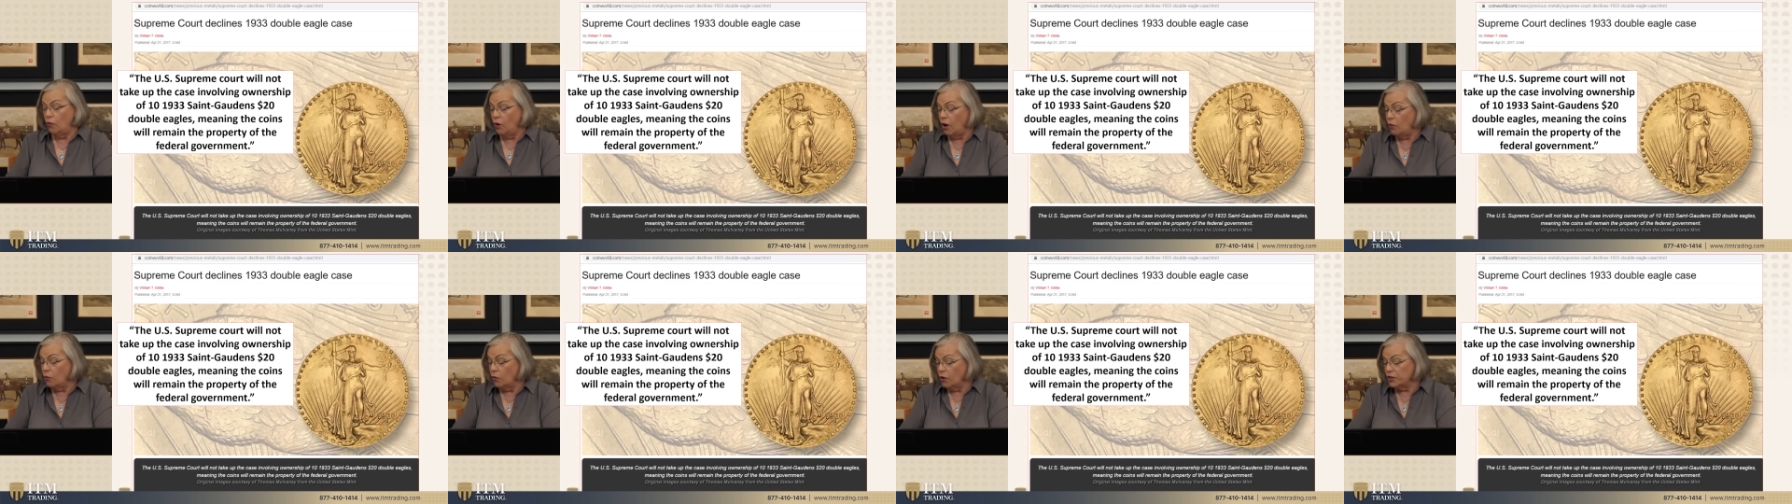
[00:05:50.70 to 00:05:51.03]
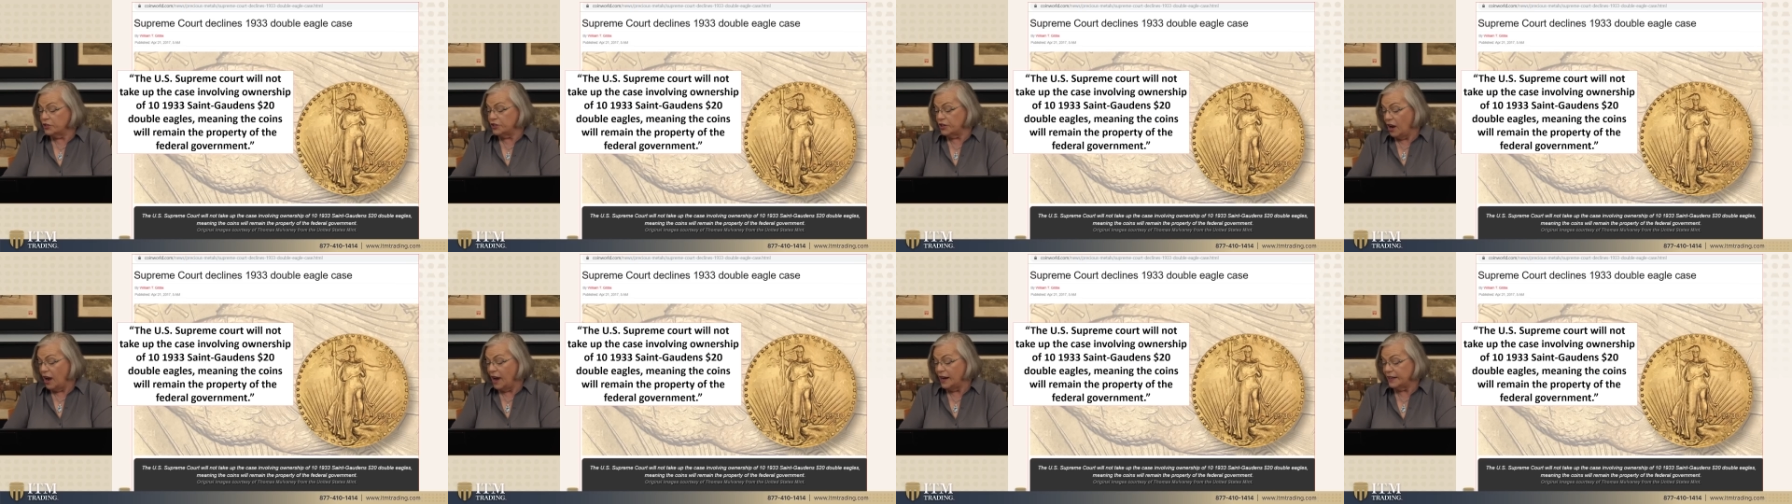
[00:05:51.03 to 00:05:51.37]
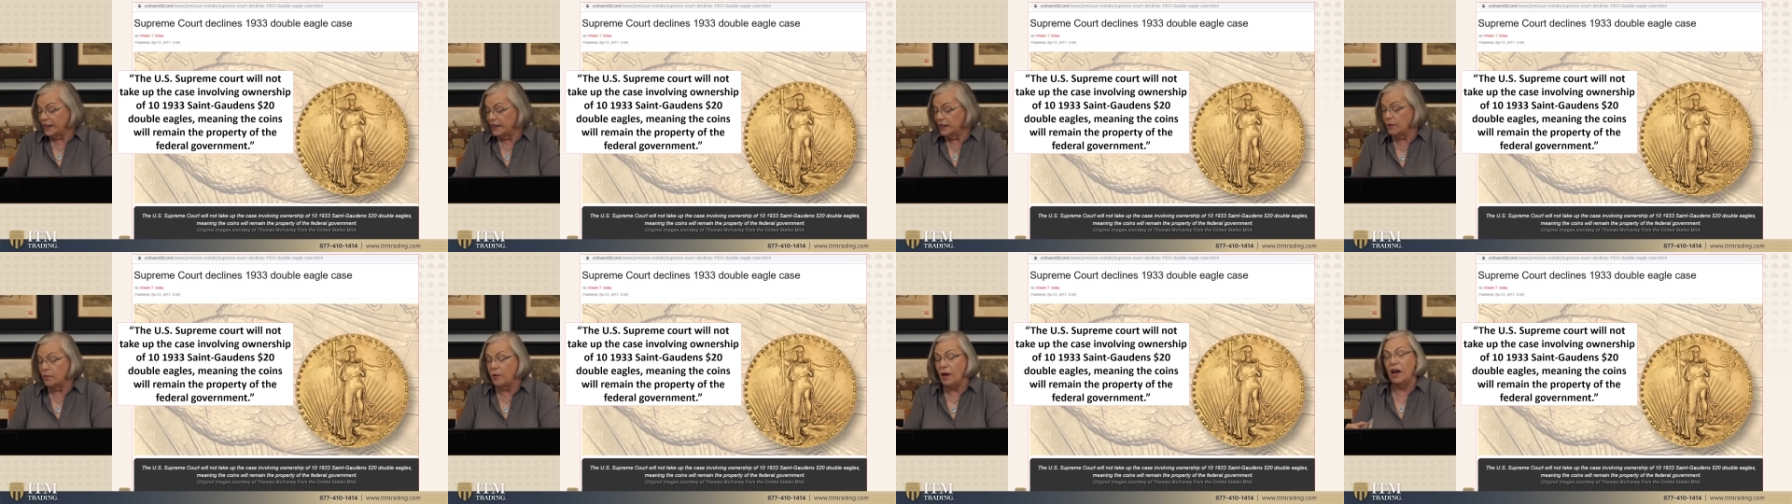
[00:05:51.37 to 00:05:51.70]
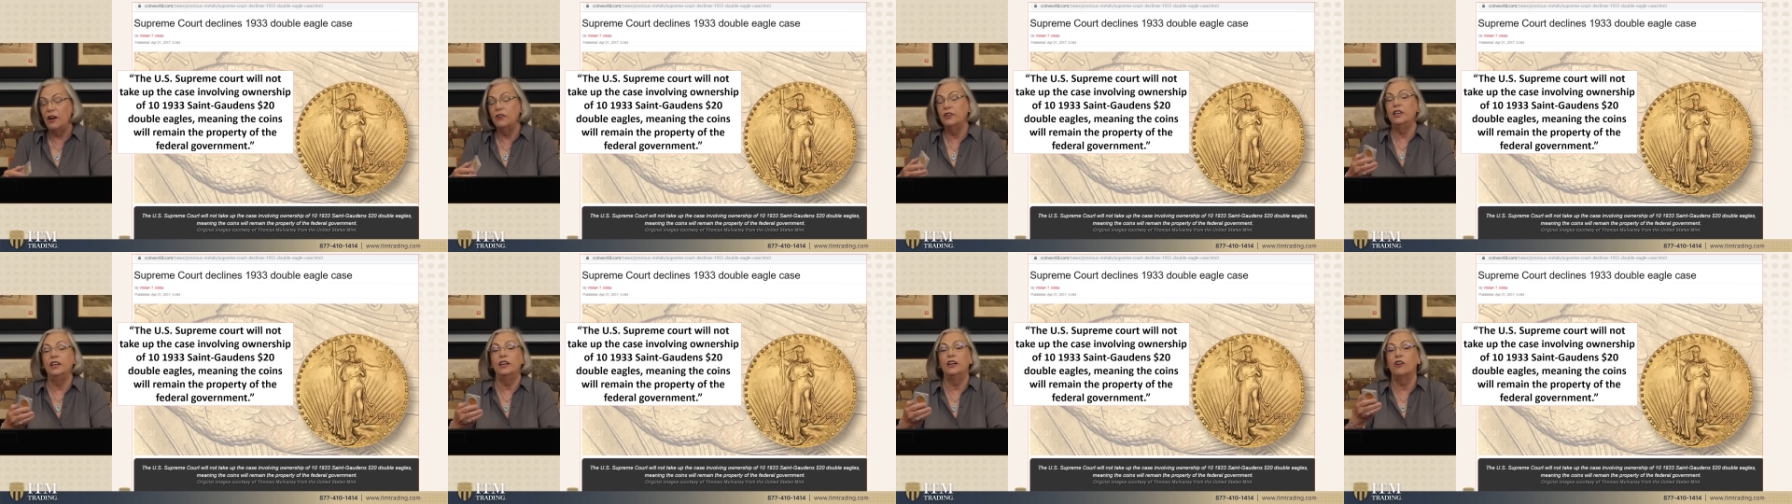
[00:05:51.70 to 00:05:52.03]
what we're talking
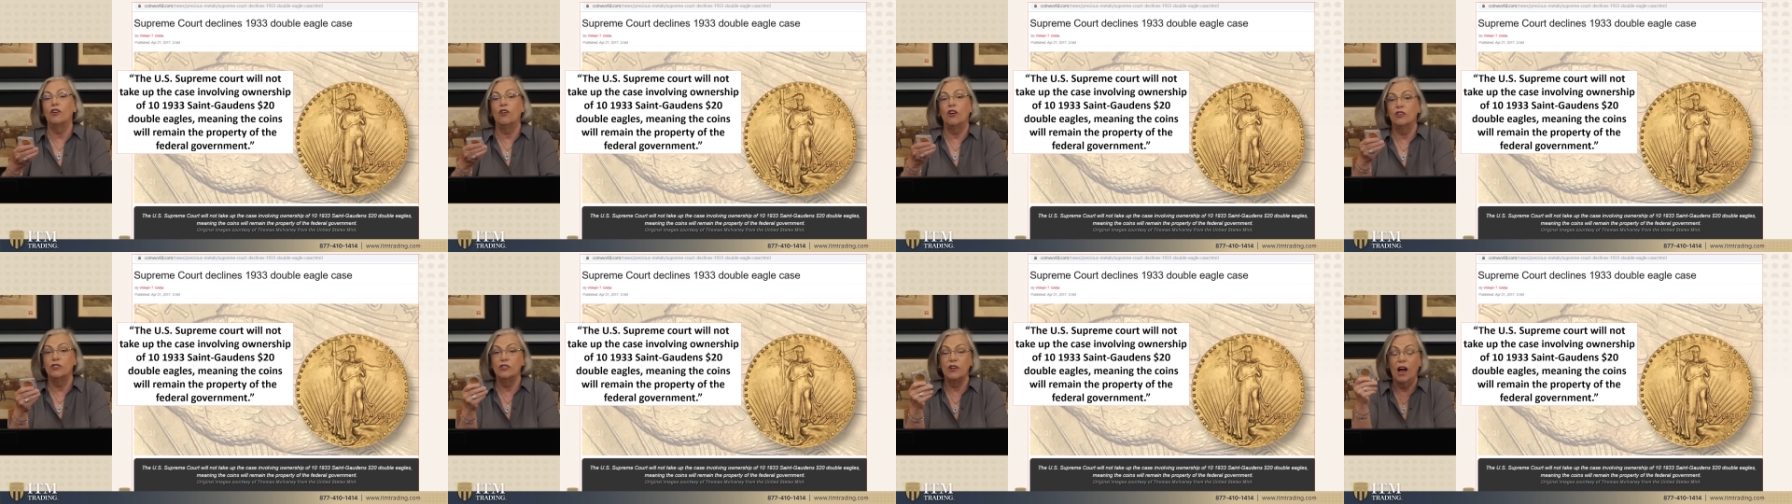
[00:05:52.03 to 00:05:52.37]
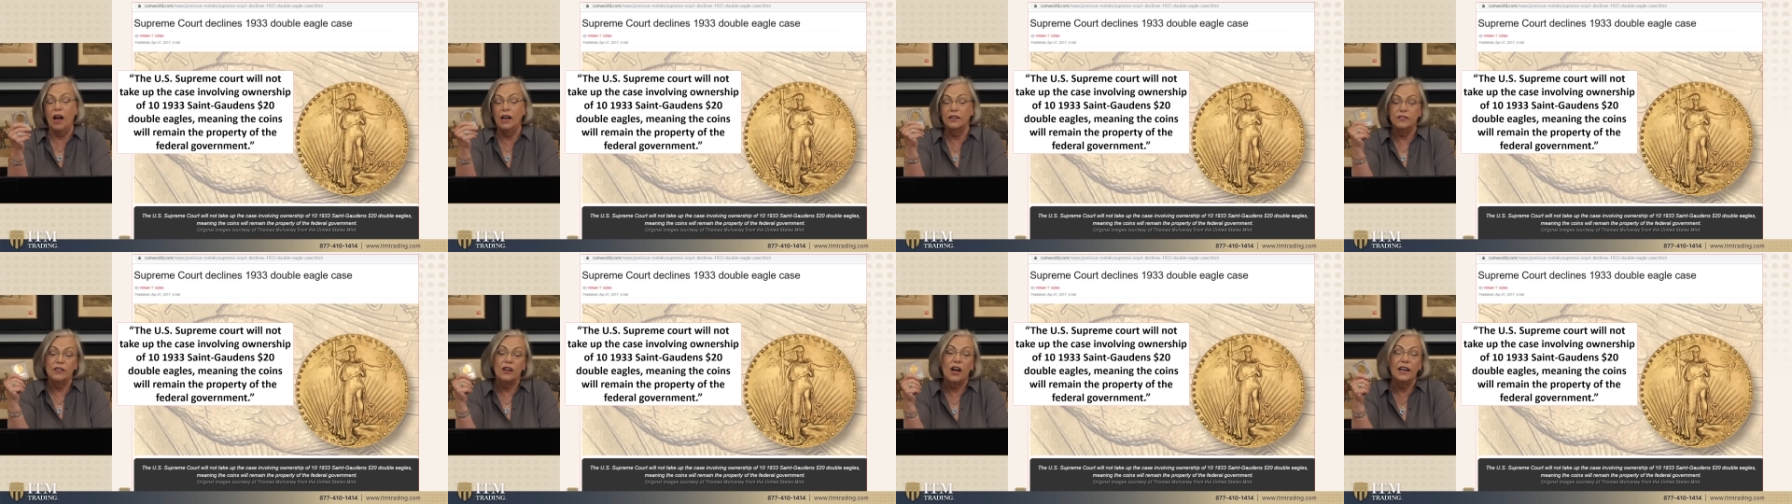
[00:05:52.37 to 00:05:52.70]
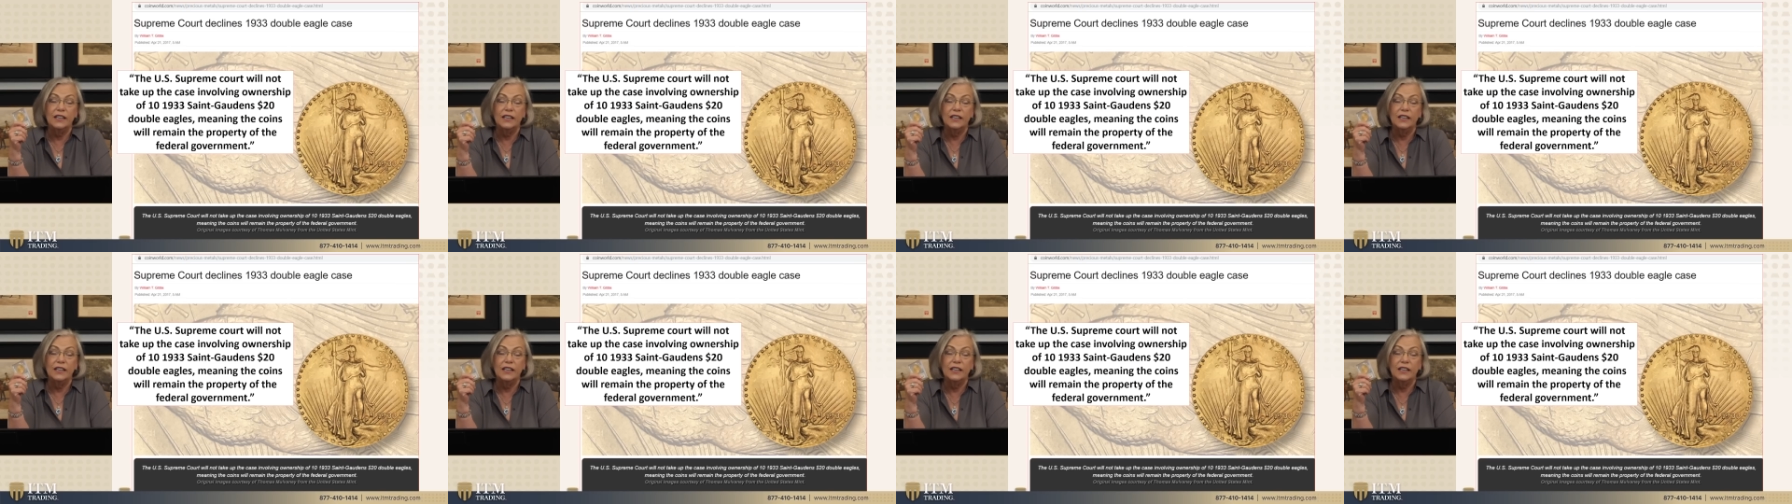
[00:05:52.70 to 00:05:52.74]
about here are not